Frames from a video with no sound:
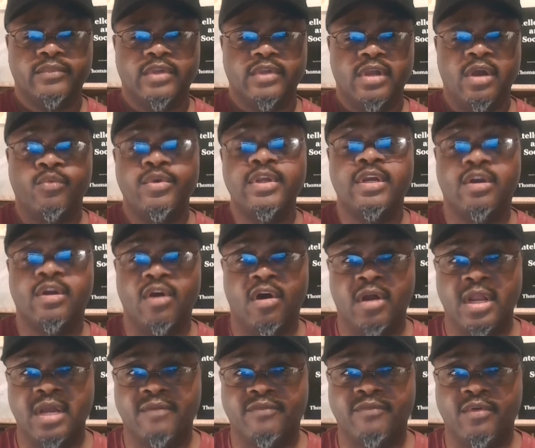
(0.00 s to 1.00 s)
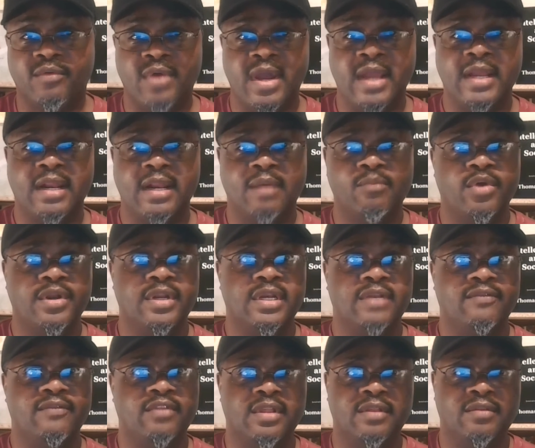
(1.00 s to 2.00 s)
A recall effort, right? I'm
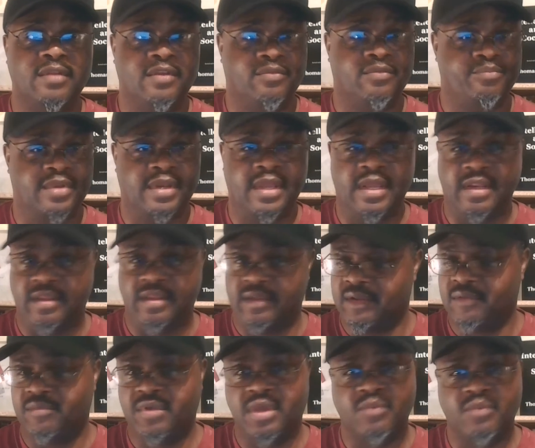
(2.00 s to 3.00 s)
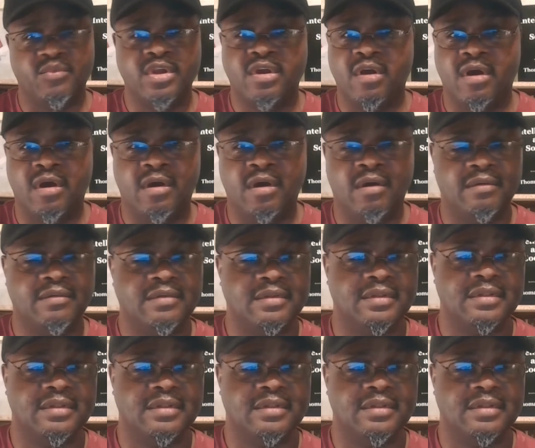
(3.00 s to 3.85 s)
wondering if they, don't get recalled.